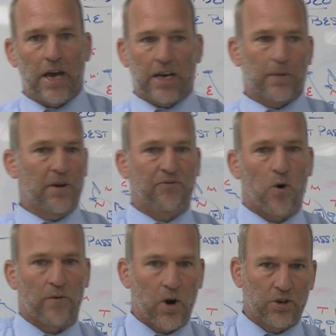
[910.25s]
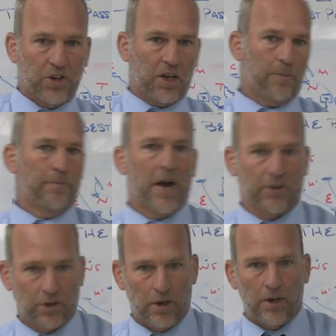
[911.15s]
It could be four verts, it could be
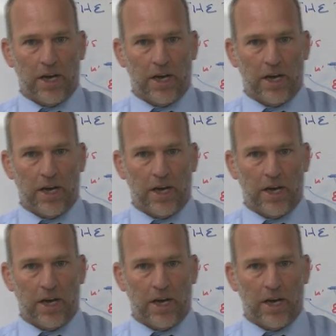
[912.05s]
mesh,